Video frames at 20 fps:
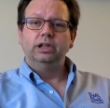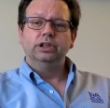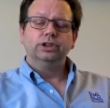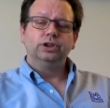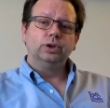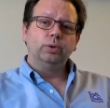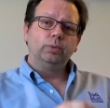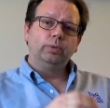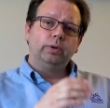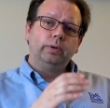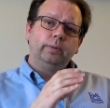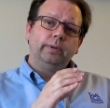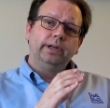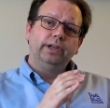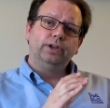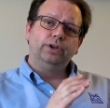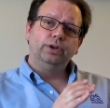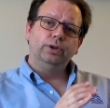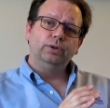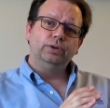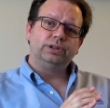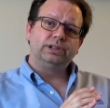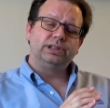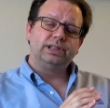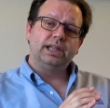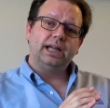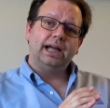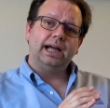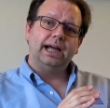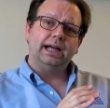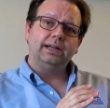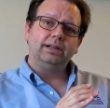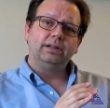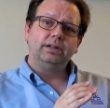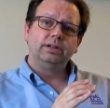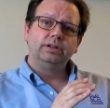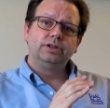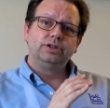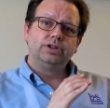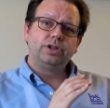So we reduce that
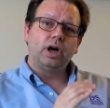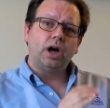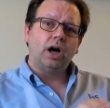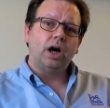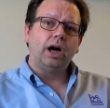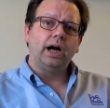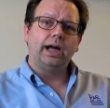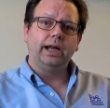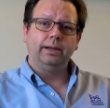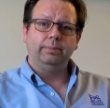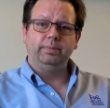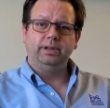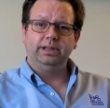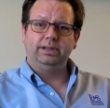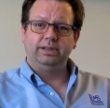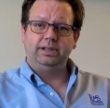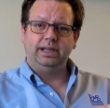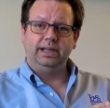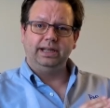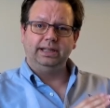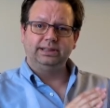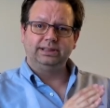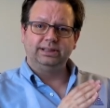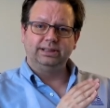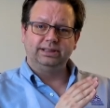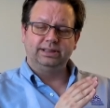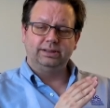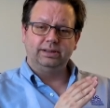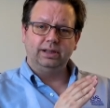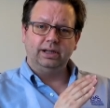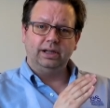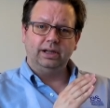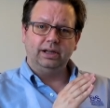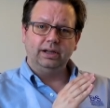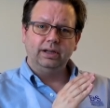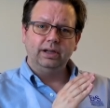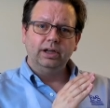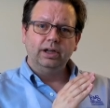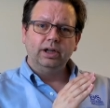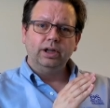time it takes
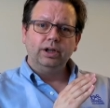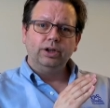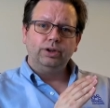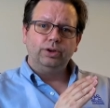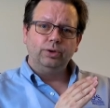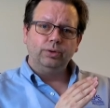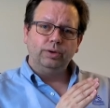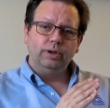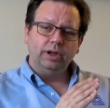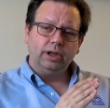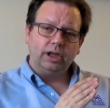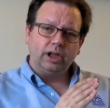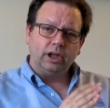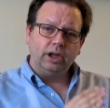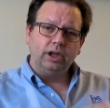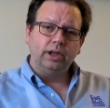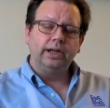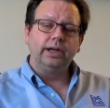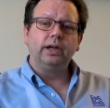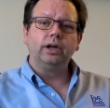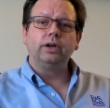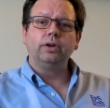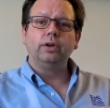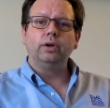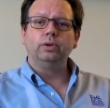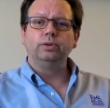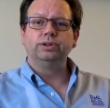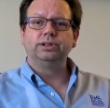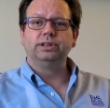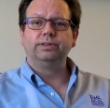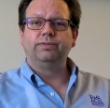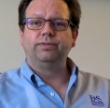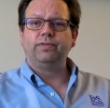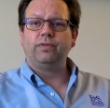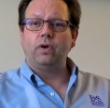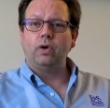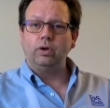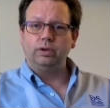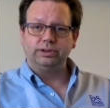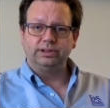uh, to clear those
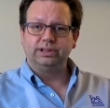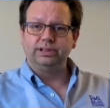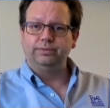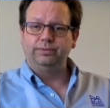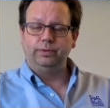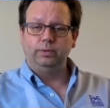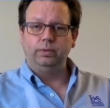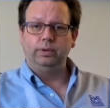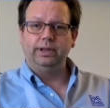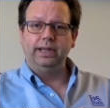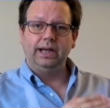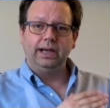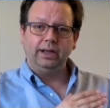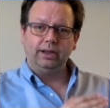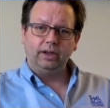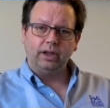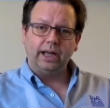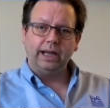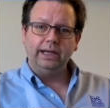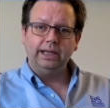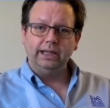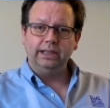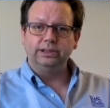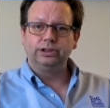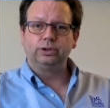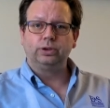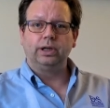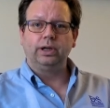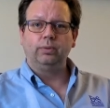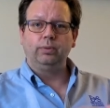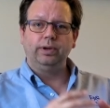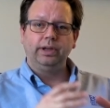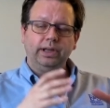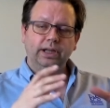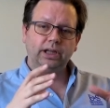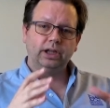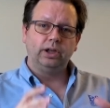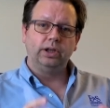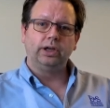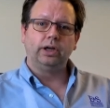faults, if you would, that a lightning strike, we
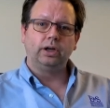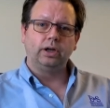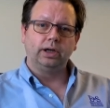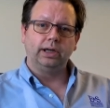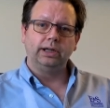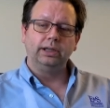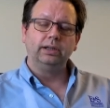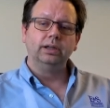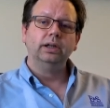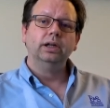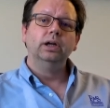can clear it.